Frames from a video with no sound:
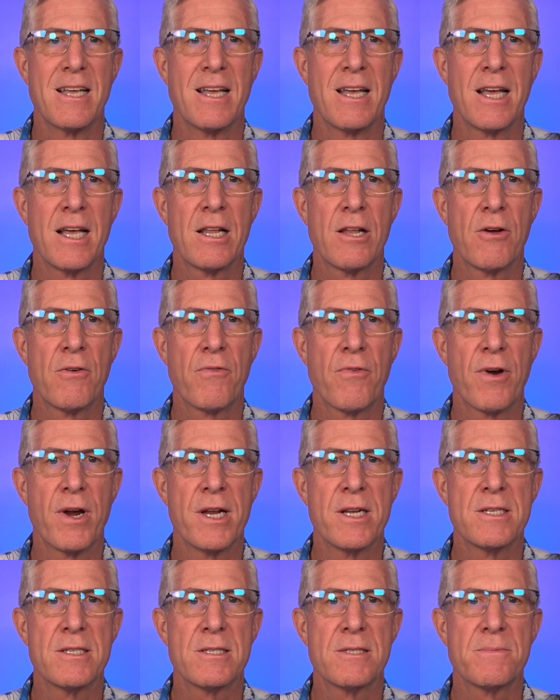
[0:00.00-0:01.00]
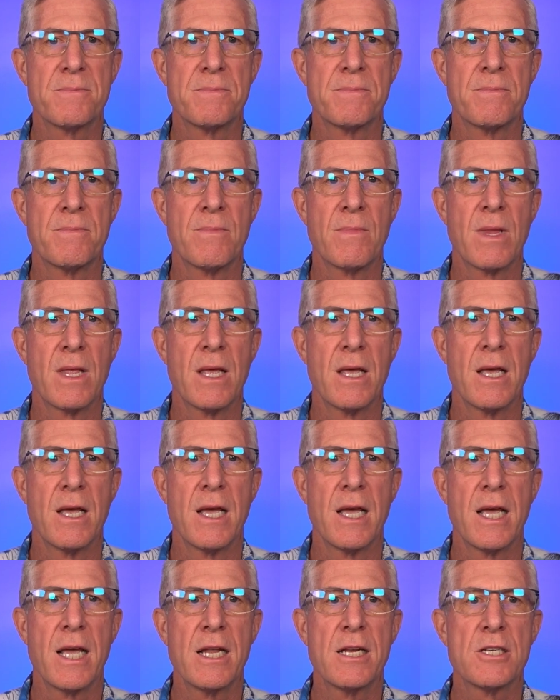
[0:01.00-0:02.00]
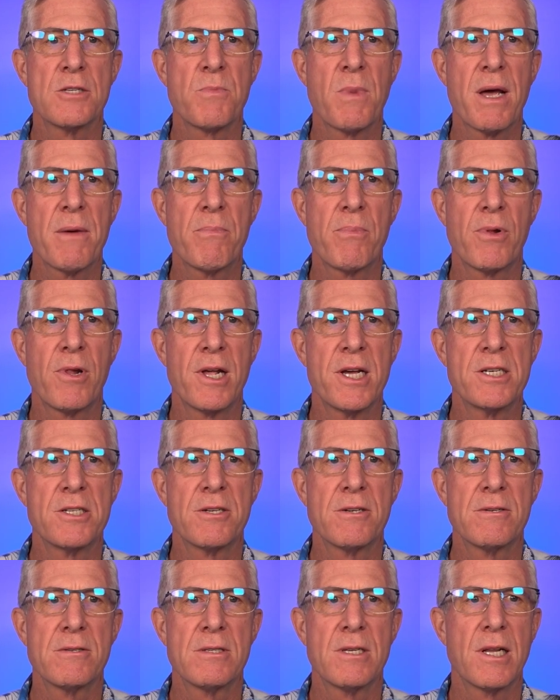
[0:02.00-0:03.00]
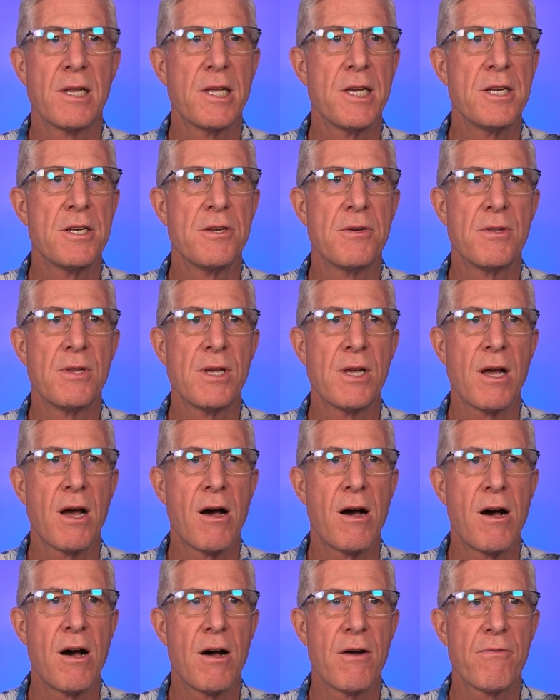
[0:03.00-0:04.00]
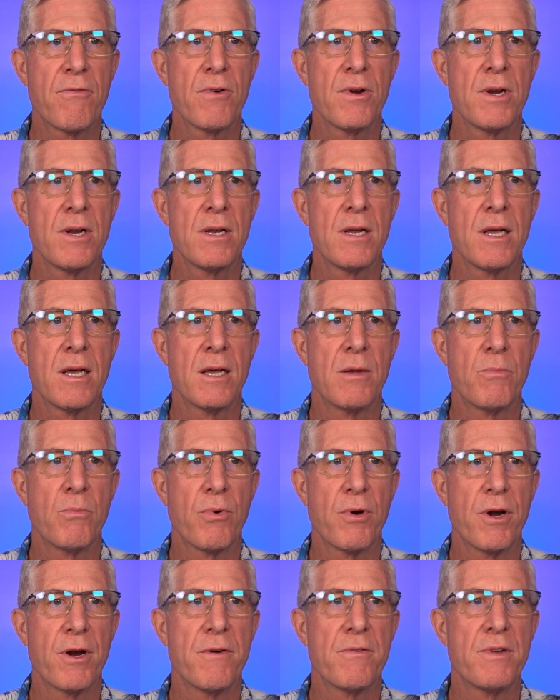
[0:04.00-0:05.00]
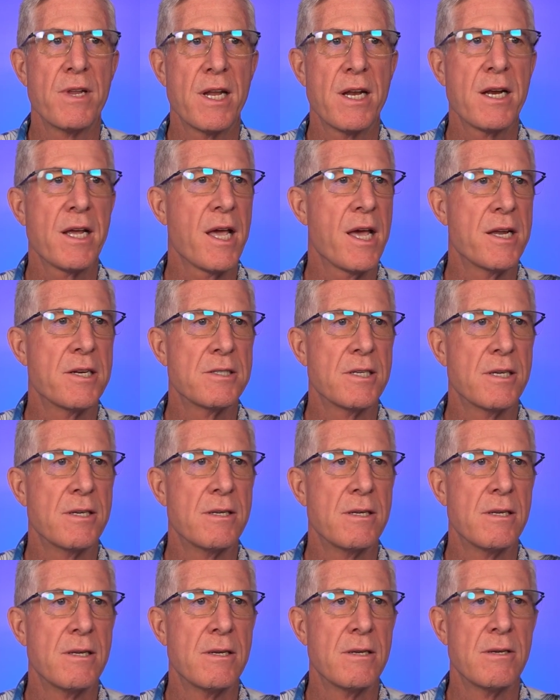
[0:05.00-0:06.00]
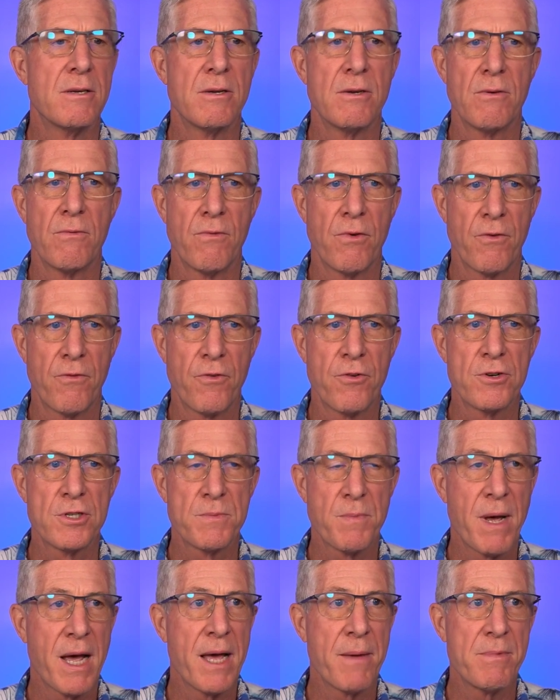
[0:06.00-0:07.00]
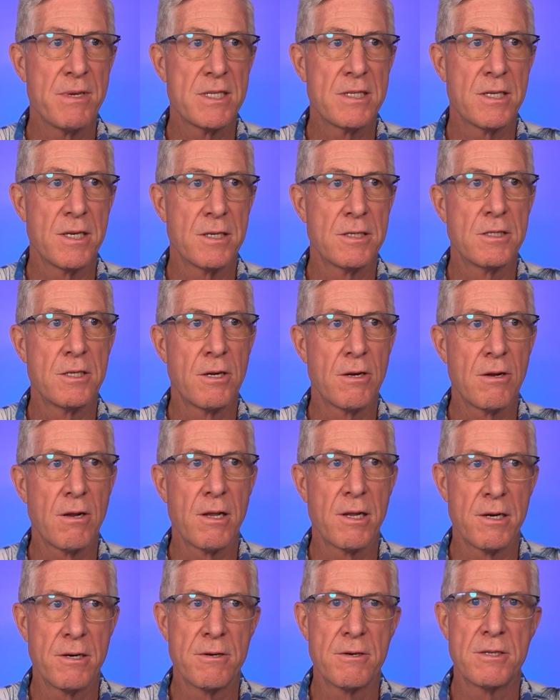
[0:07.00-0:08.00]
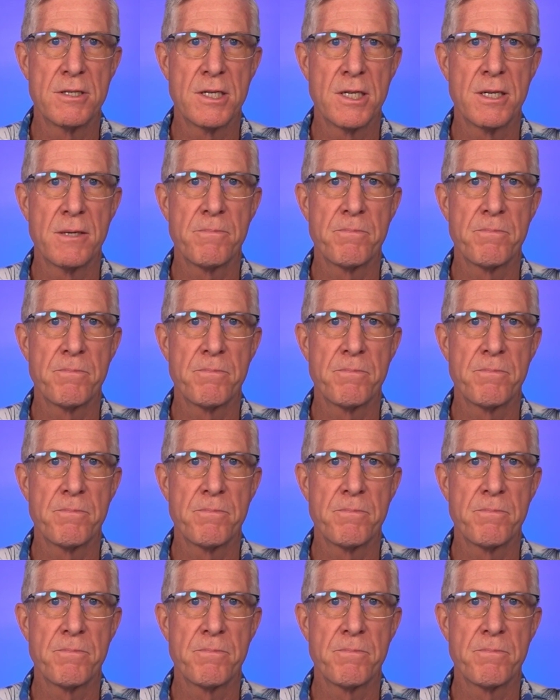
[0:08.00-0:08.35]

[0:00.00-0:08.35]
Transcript: Hello, friends. It is my pleasure to lead you in the offering and prayer of dedication for First Miami's digital liturgy.